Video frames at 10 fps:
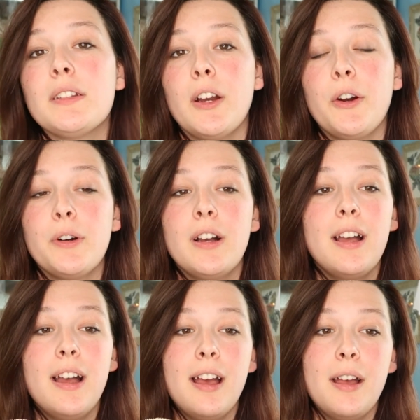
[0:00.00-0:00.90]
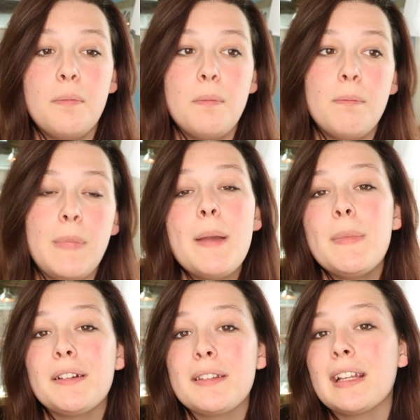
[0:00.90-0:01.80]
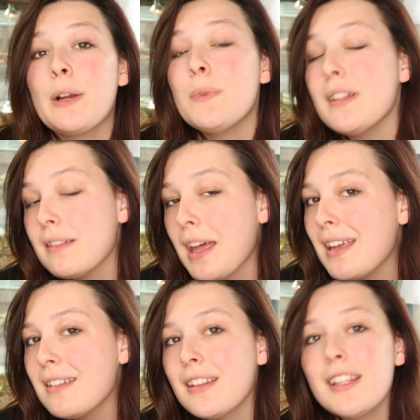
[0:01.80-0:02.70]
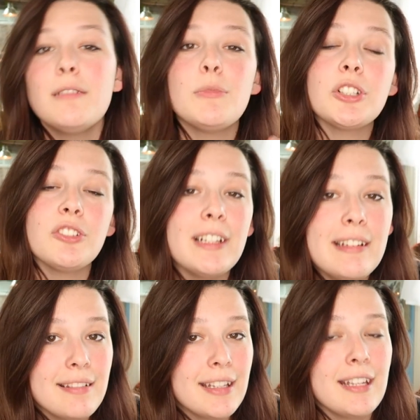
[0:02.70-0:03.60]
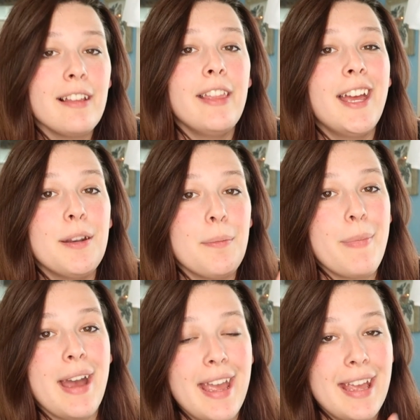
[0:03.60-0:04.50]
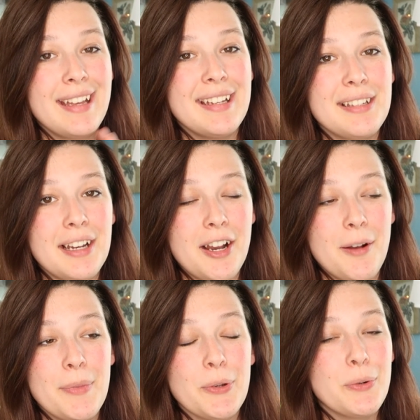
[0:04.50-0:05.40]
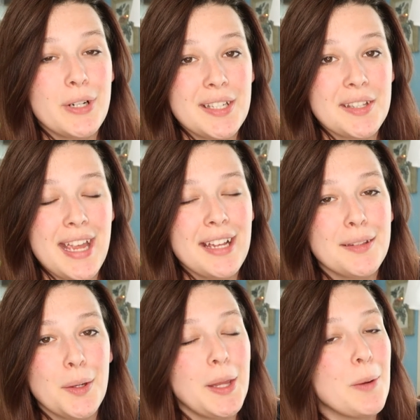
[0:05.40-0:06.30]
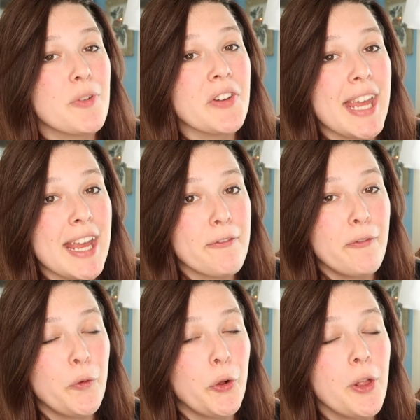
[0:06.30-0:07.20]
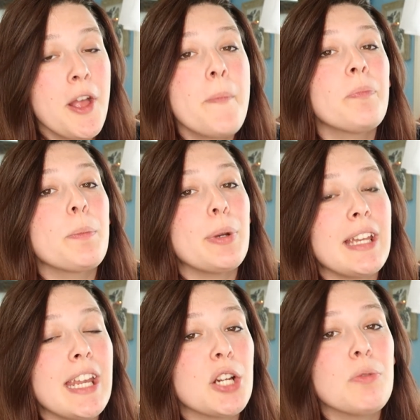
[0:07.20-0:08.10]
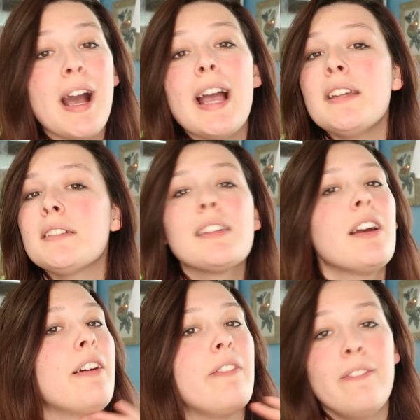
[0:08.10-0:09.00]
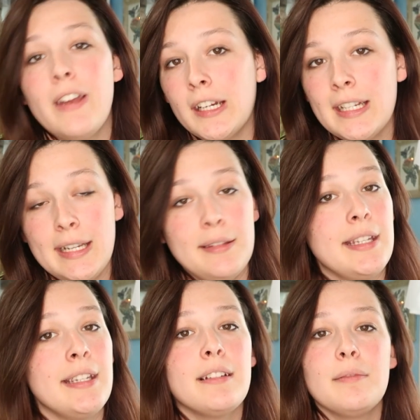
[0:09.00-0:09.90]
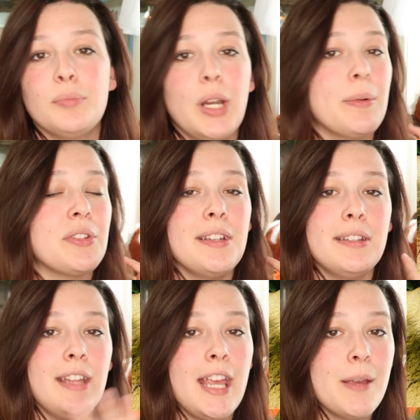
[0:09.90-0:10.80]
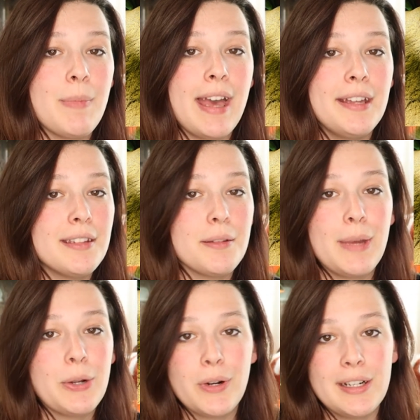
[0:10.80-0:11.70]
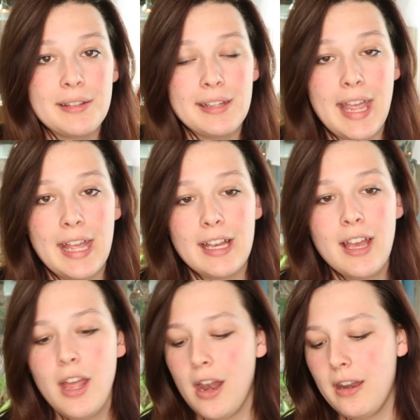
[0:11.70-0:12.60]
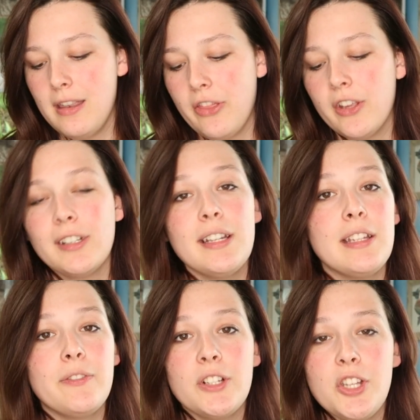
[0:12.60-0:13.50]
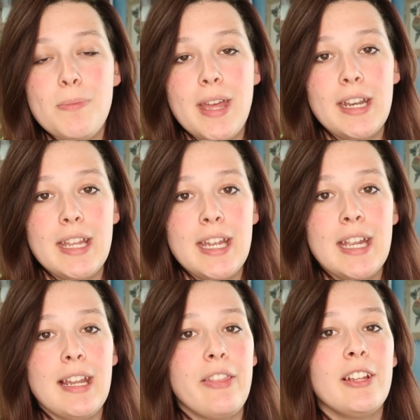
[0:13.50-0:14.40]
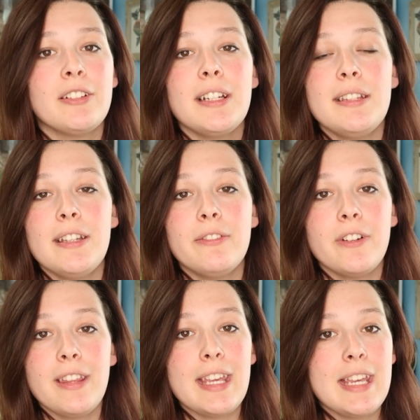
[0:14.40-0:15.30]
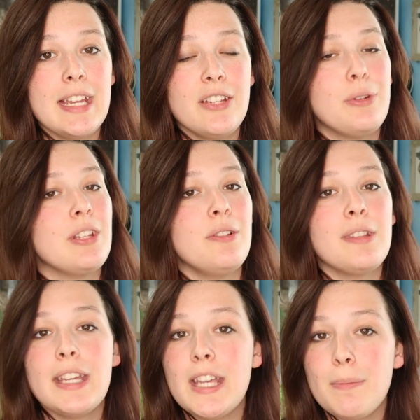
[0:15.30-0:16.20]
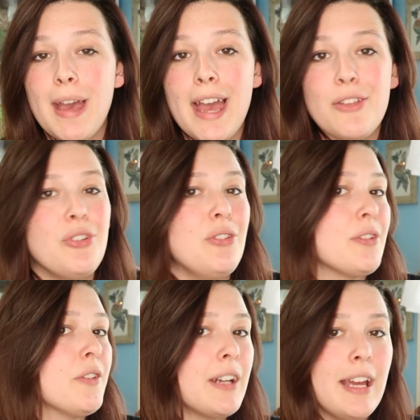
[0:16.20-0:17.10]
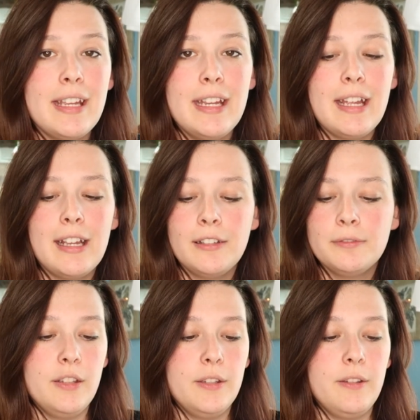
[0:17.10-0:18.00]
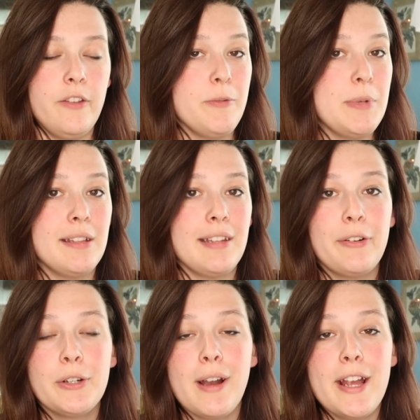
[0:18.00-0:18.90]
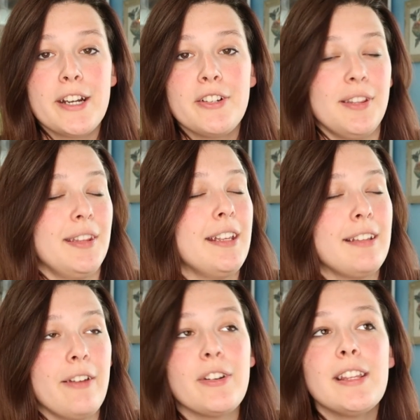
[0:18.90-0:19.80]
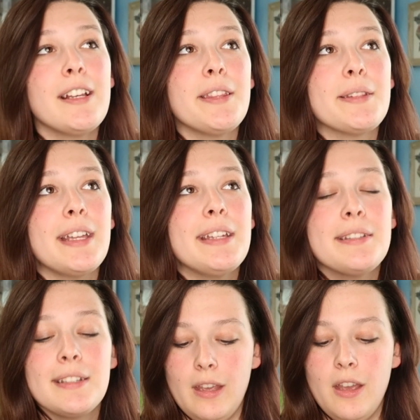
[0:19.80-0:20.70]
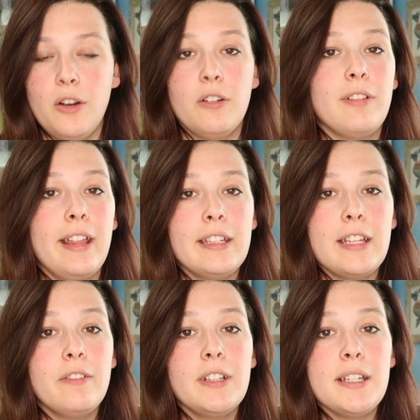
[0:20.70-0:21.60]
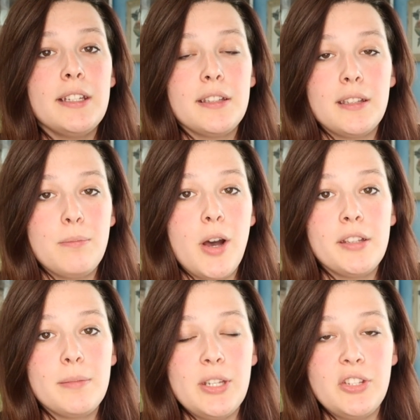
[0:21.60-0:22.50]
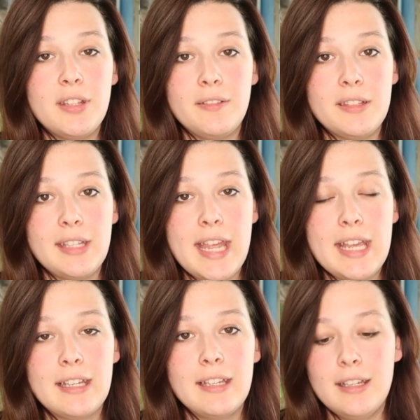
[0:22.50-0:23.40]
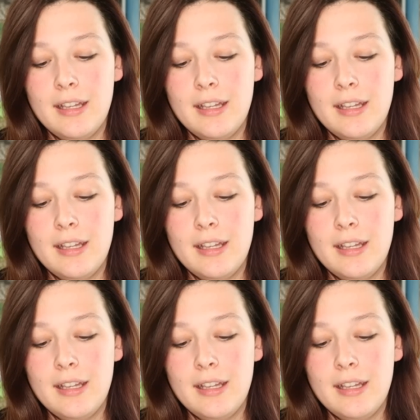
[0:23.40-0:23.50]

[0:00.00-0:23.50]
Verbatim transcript: So my milk snake, I will say, is a little more crazy than my um, corn snake, so a little more of a handful, but care-wise, very easy, pretty much the same as my corn snake. Nothing crazy for humidity, nothing crazy for the heat. You can use a heat mat, you can use overhead heating. UVB is not required, just like everything on this list. Relatively small species of snake,